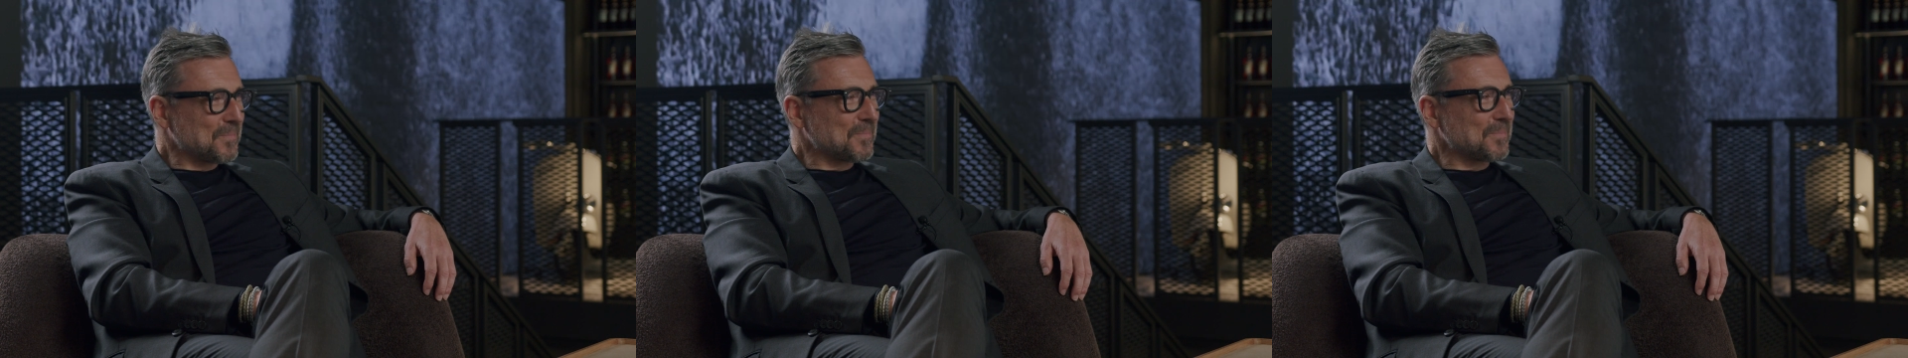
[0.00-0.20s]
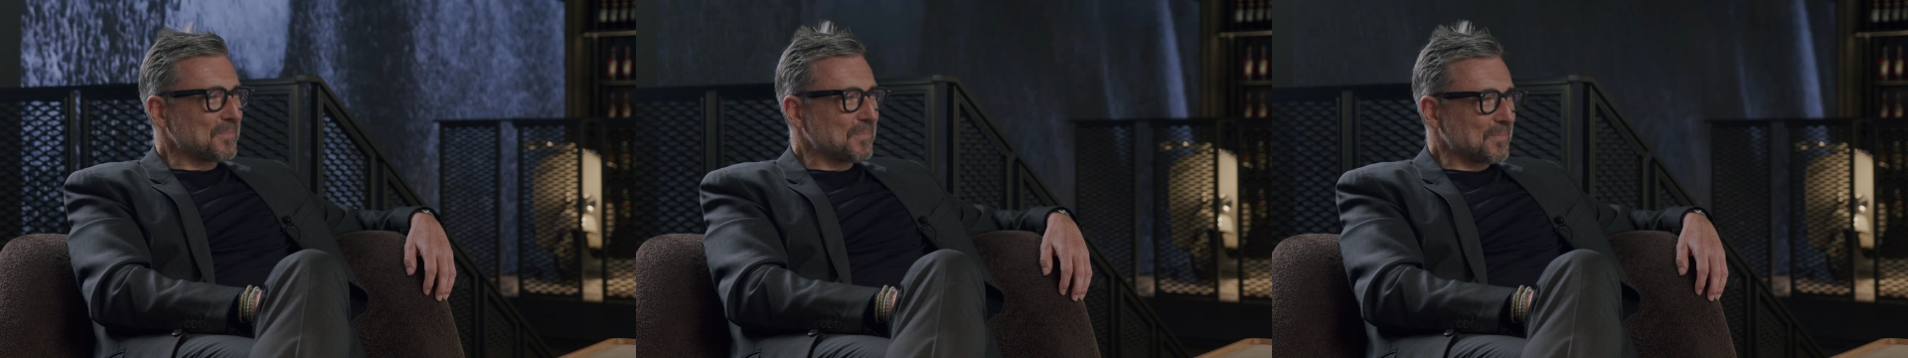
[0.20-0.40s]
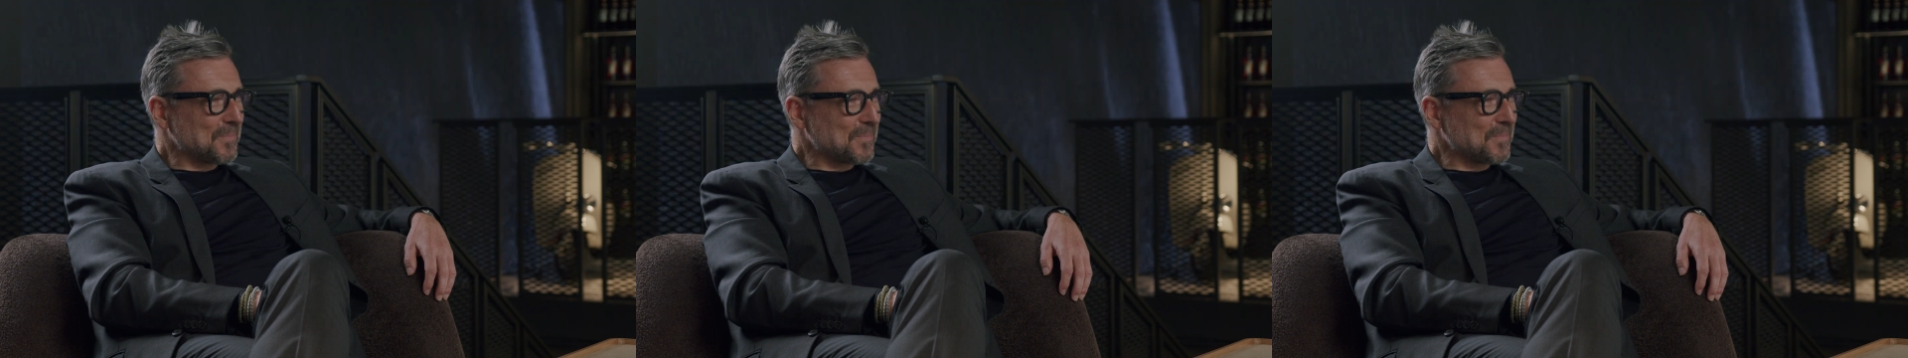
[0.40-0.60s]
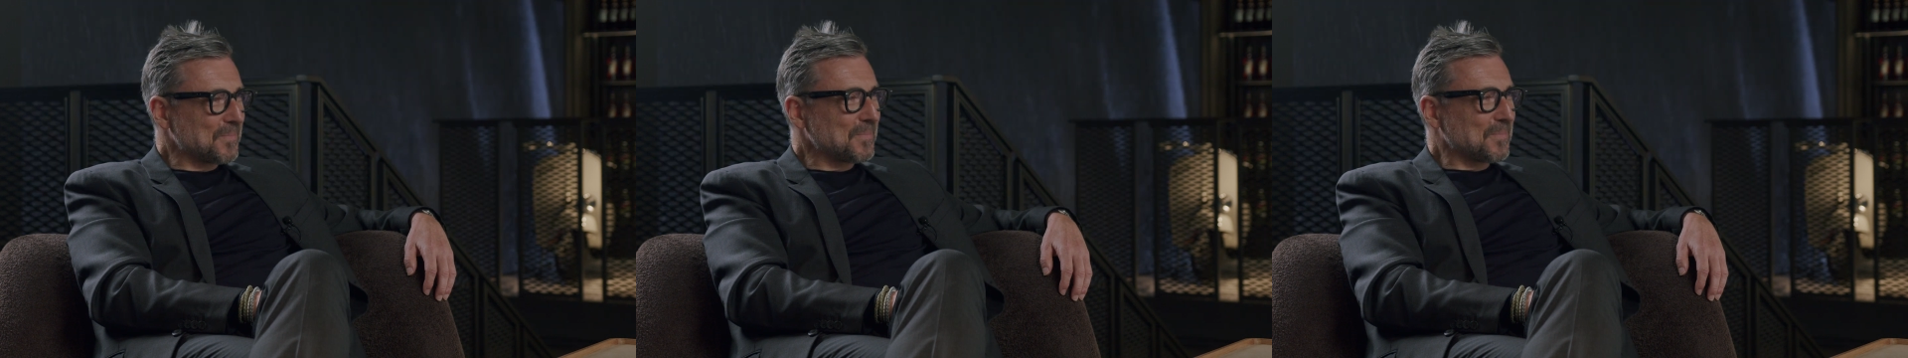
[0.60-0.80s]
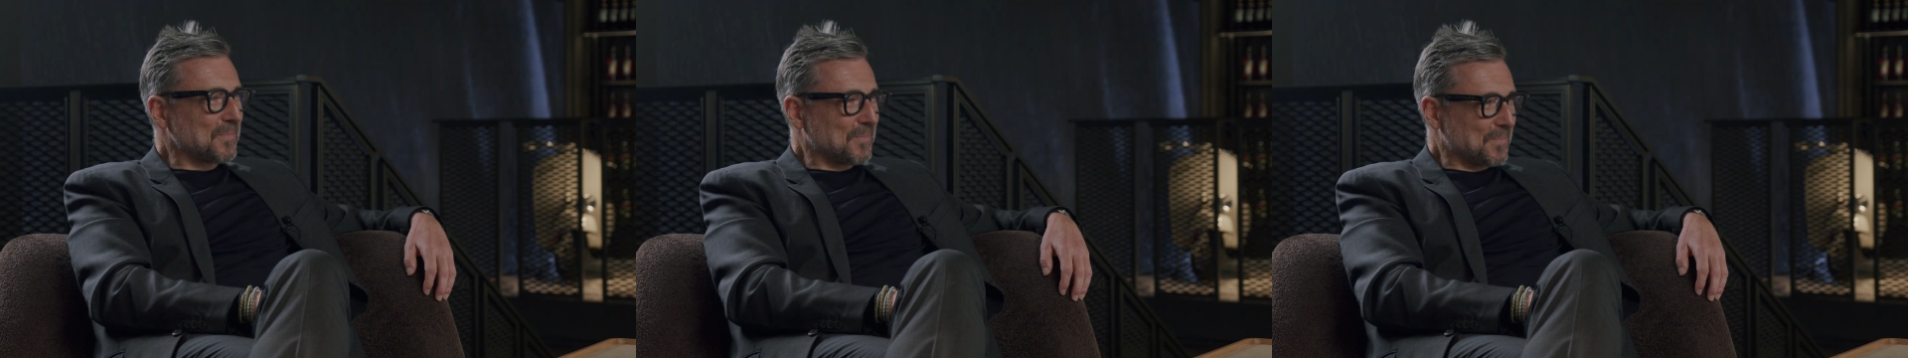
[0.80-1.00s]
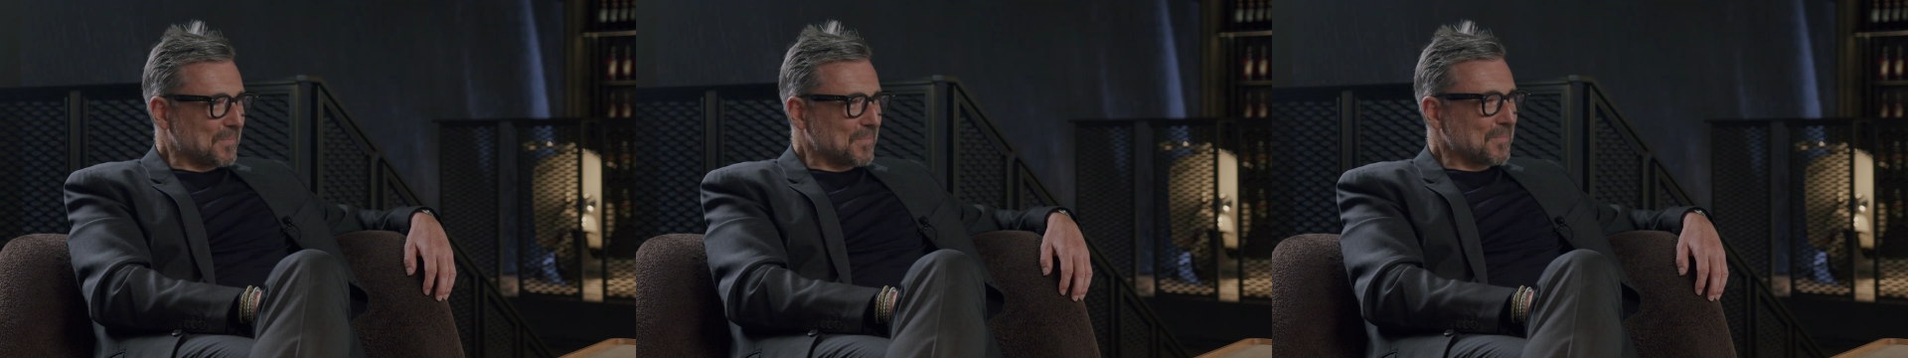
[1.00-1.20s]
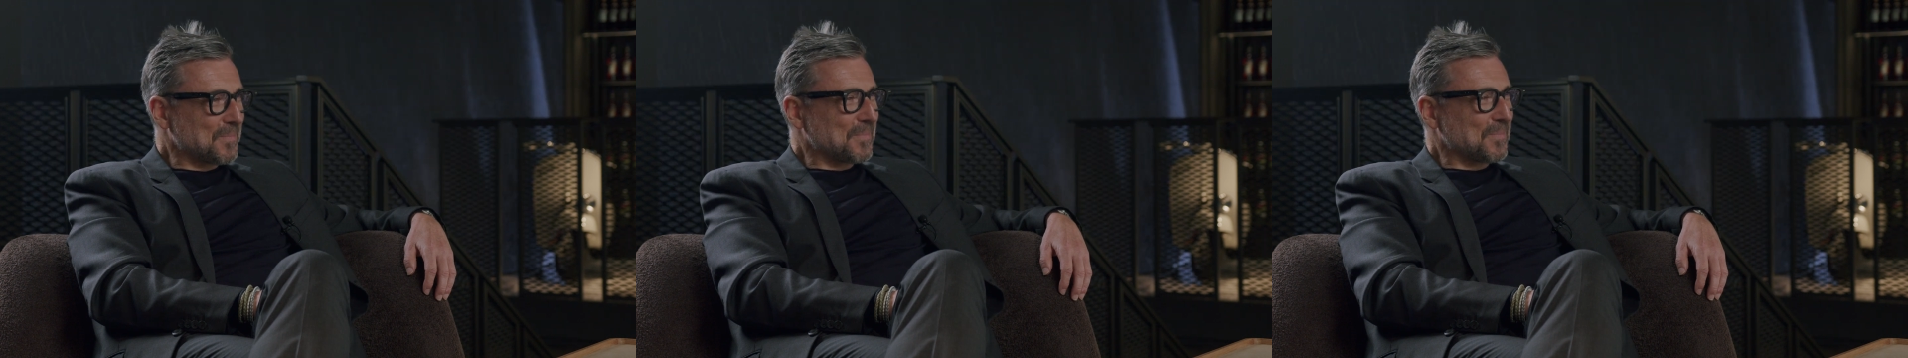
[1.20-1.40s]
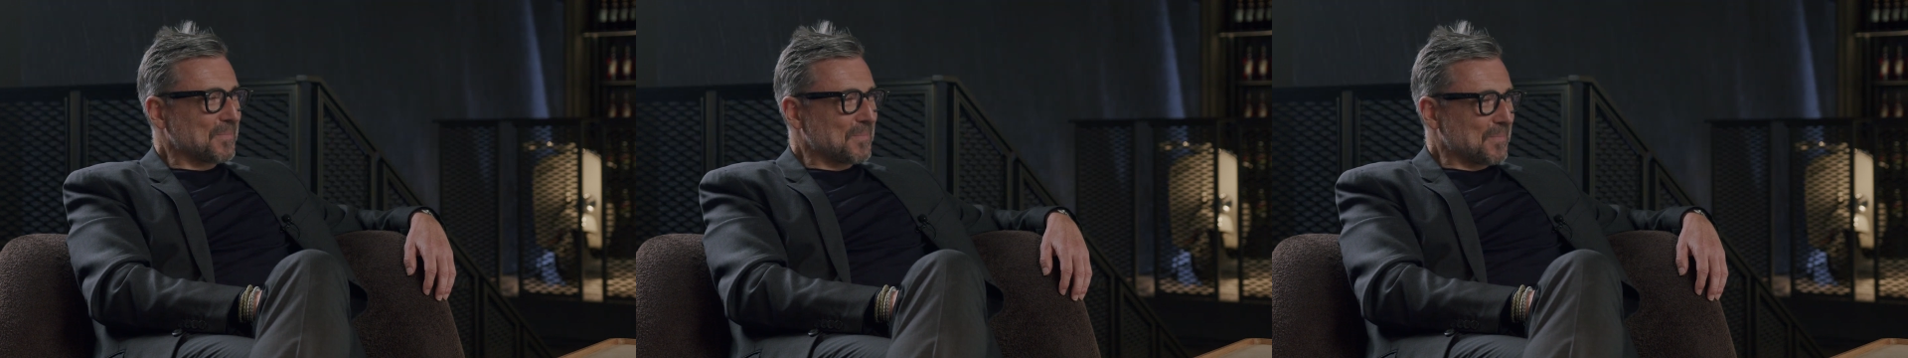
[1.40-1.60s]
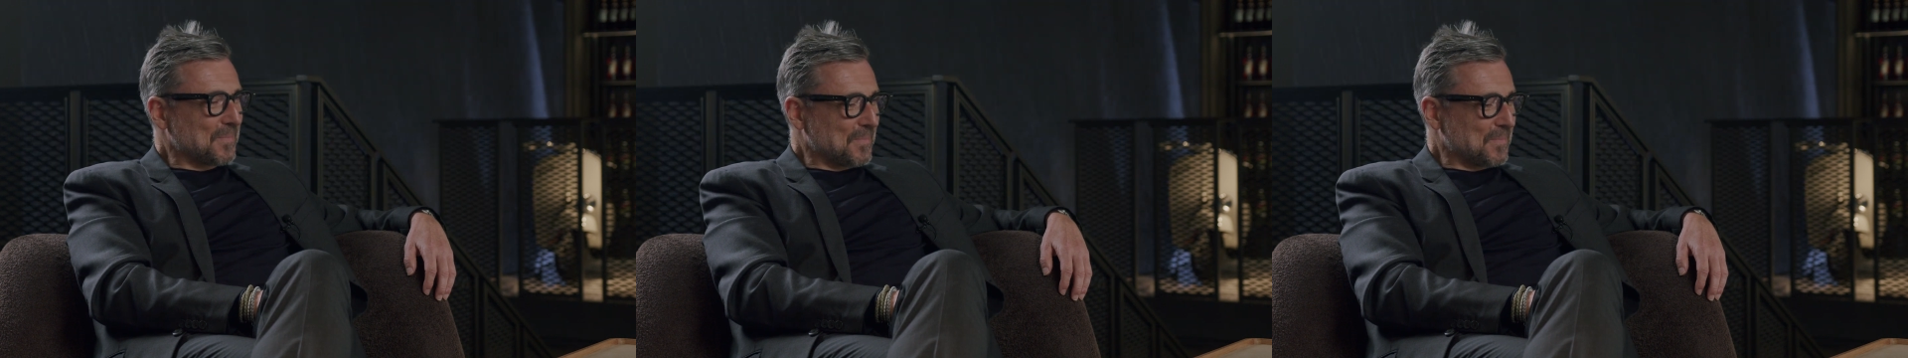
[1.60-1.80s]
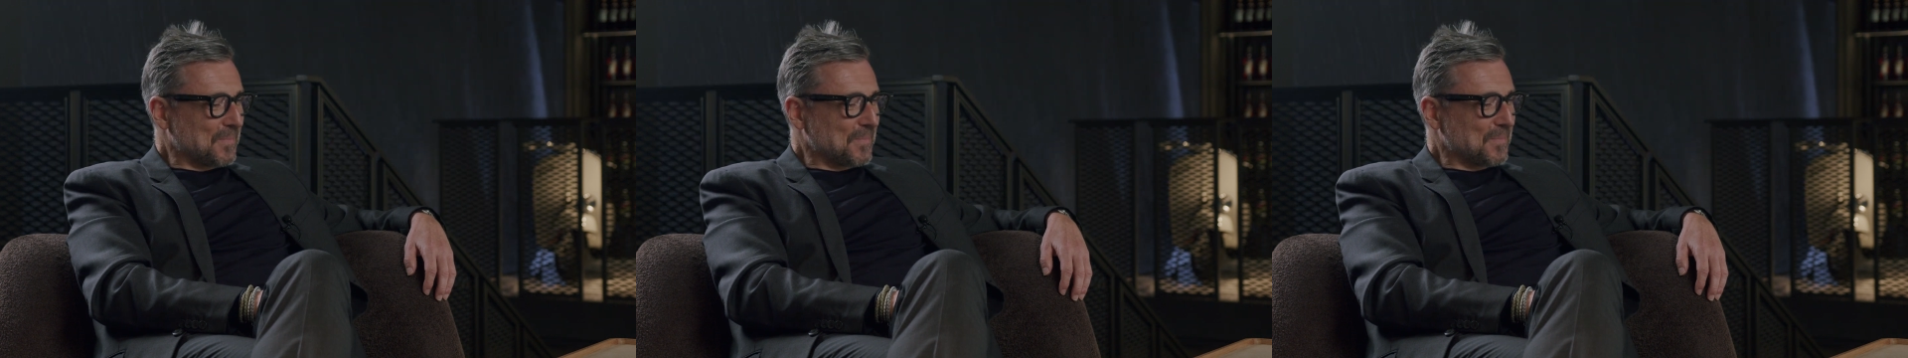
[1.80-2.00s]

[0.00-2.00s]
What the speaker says: rough use out there.